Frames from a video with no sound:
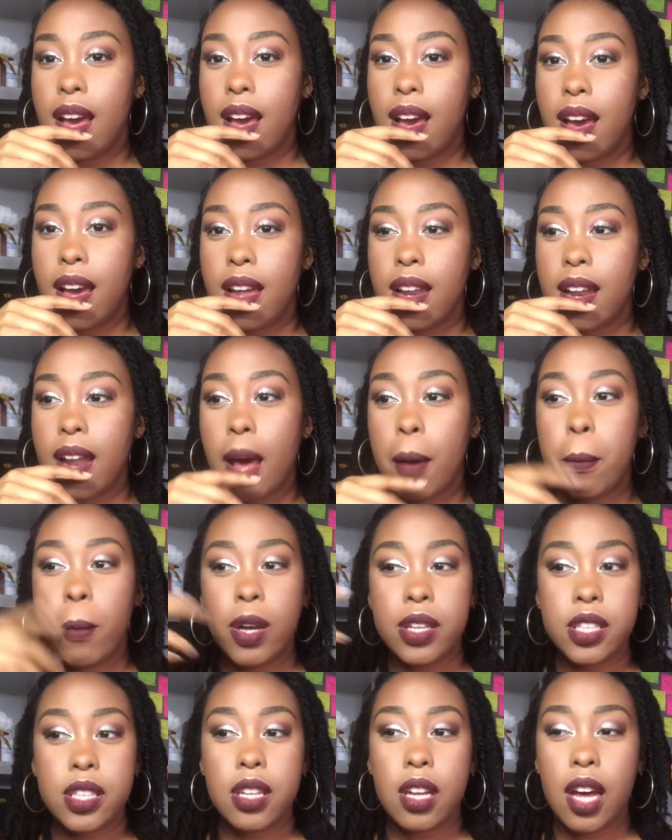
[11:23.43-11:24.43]
And I'm
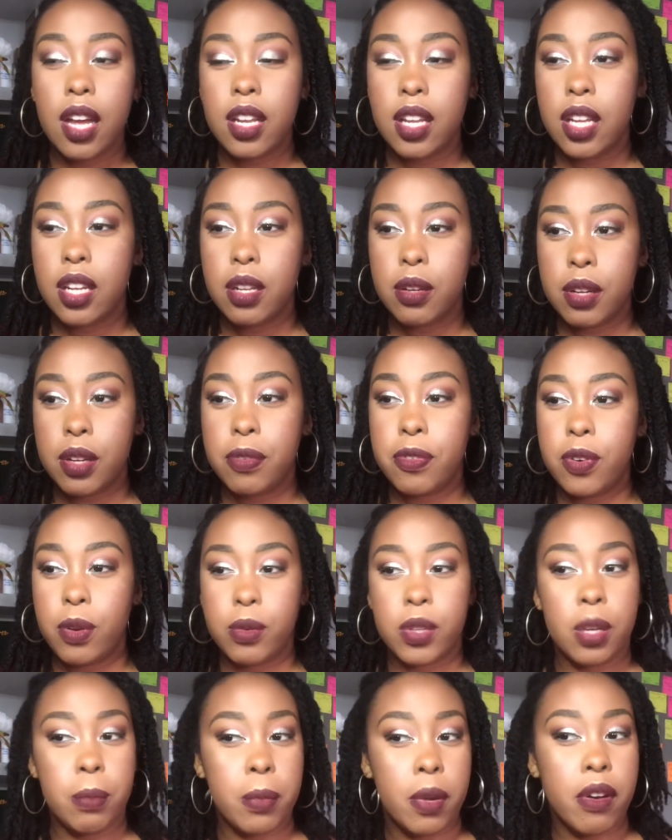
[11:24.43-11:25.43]
in
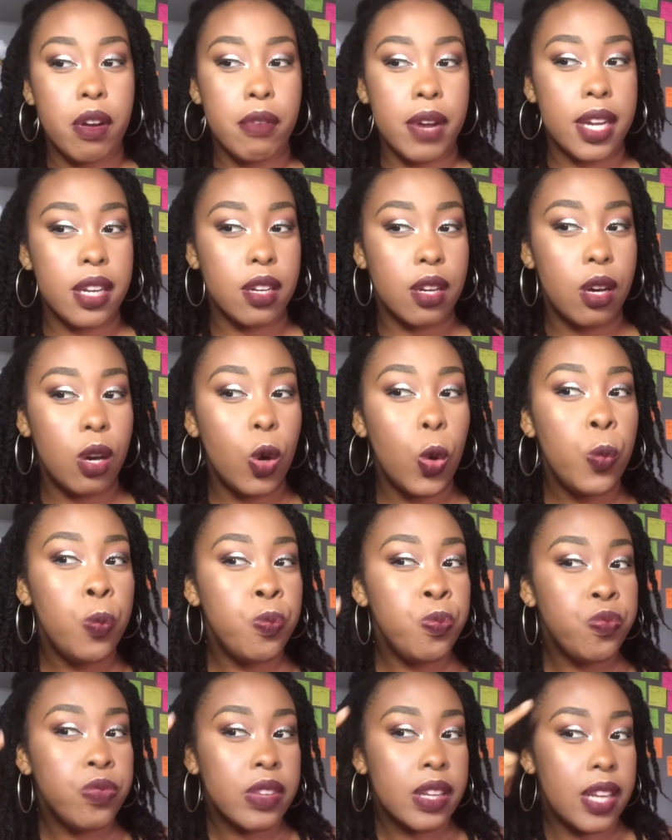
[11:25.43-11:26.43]
the mirror right now.
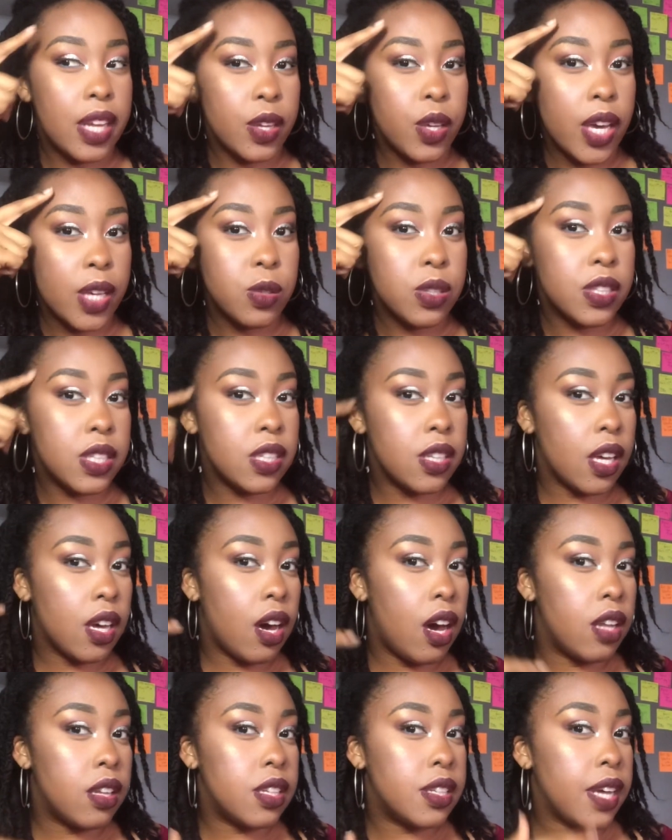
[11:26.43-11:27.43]
Like, you guys are seeing like
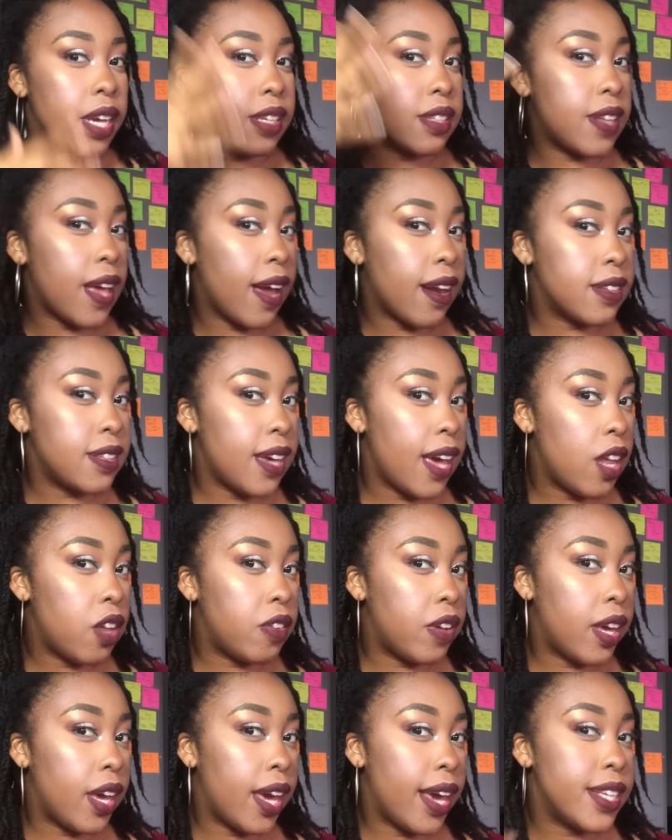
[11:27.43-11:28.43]
all the like darkness I have
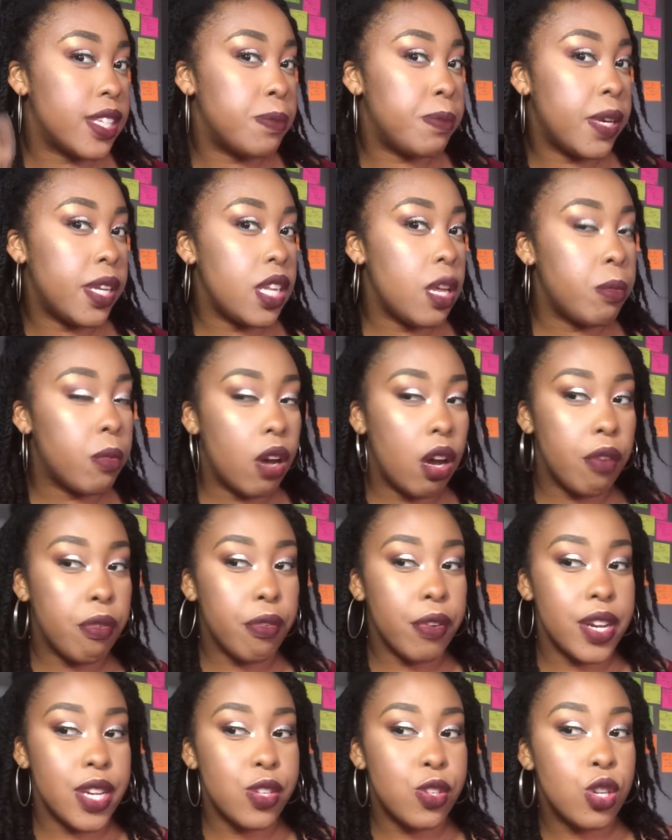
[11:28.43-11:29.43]
on my hair. It's medium
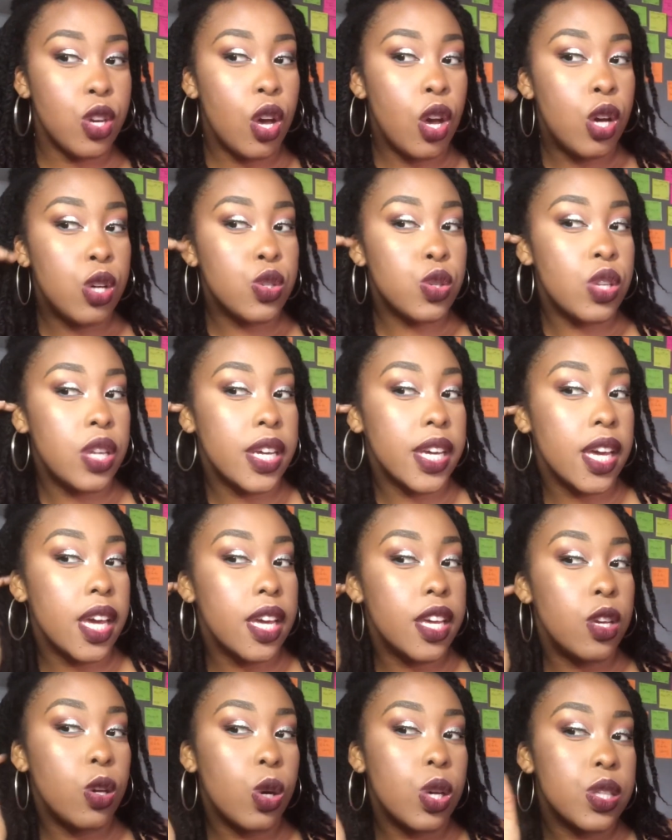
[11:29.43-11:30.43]
coverage, so like
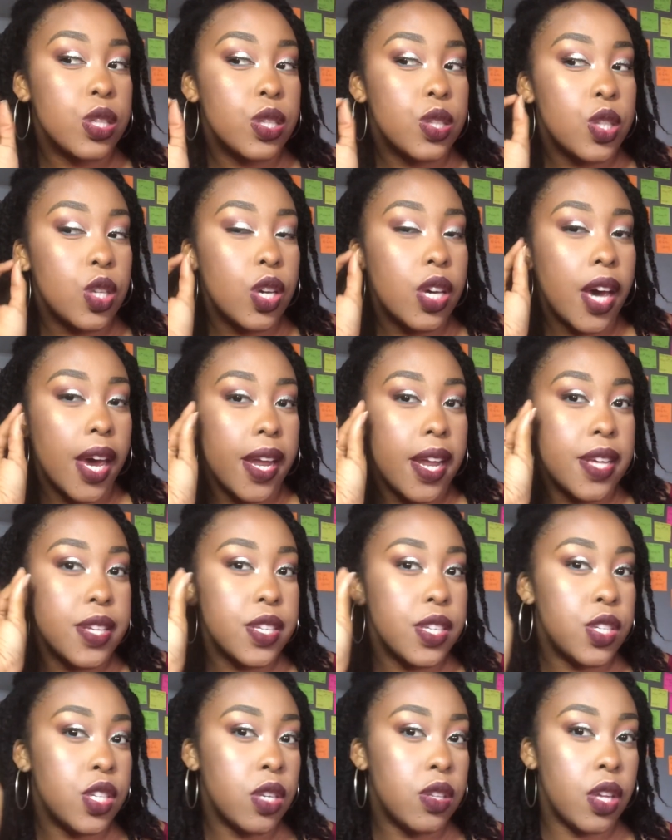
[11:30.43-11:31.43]
you can still kind of
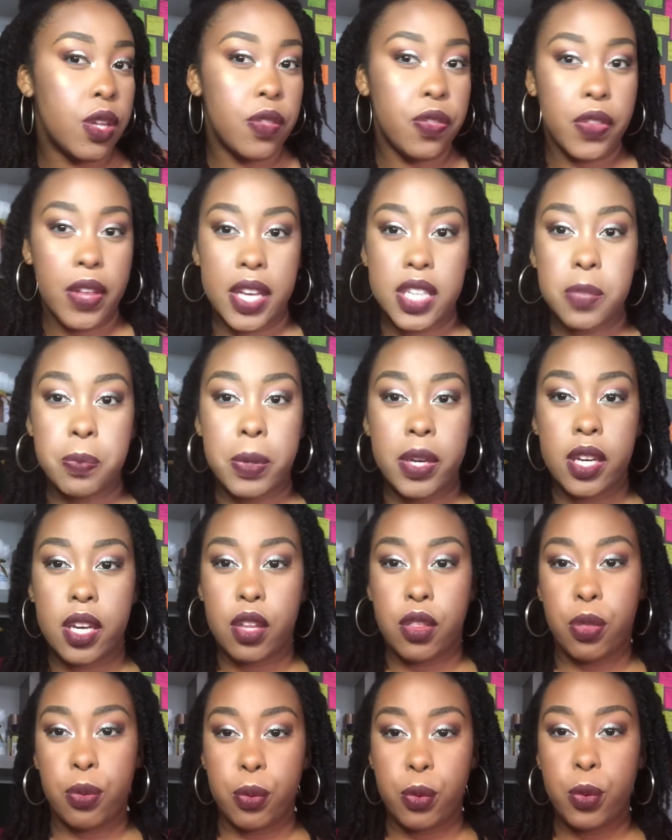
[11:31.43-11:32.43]
see certain things
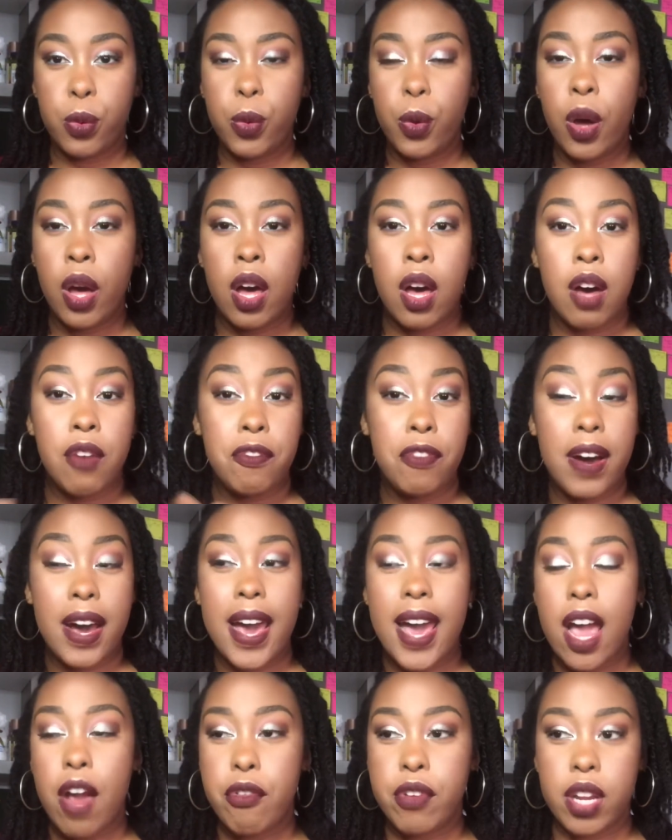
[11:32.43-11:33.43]
peeking through. For
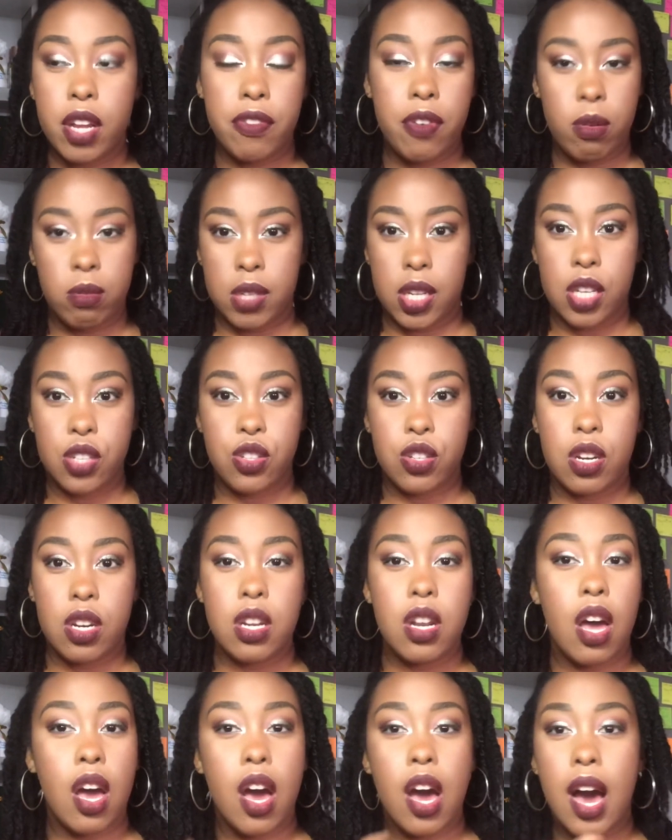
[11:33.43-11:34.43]
everyday
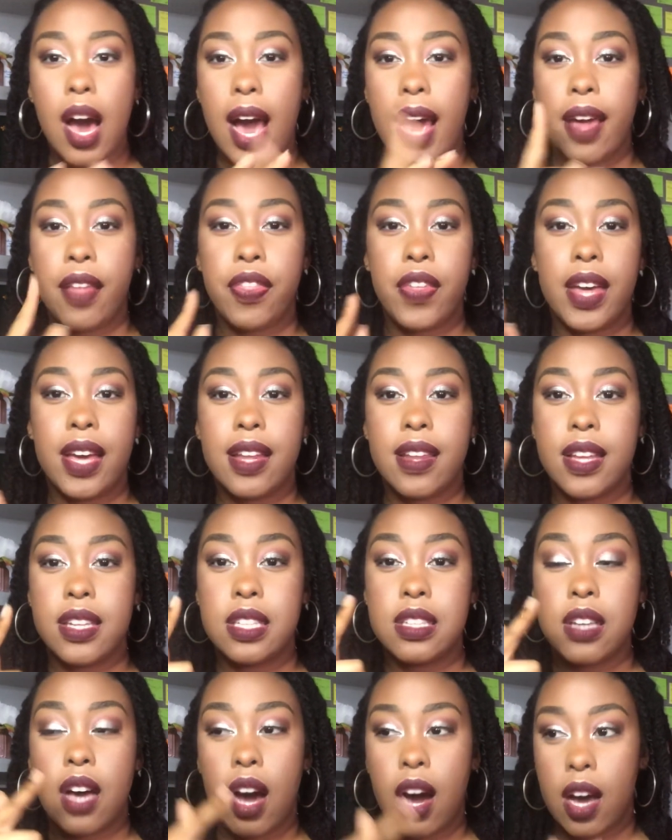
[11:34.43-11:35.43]
foundation, I think
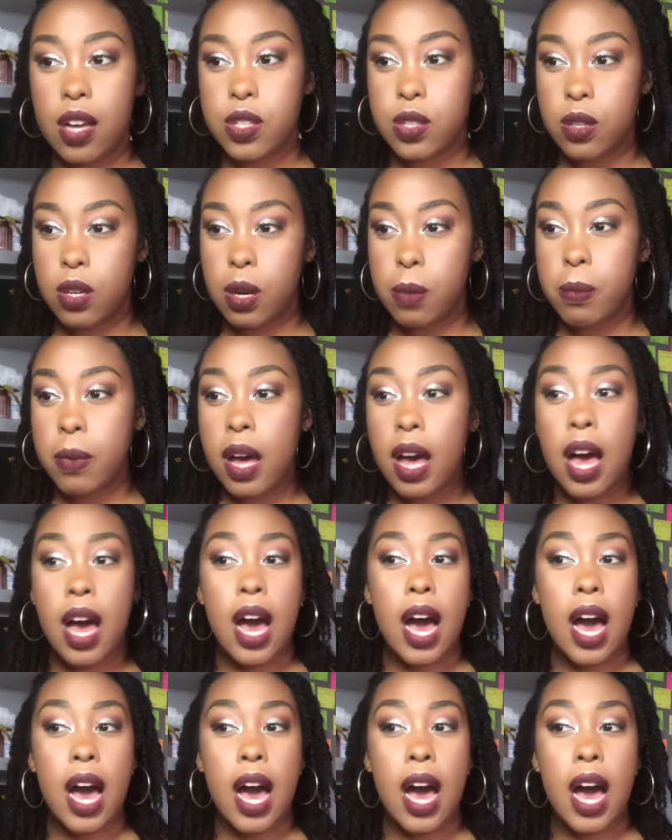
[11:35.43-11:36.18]
this is awesome.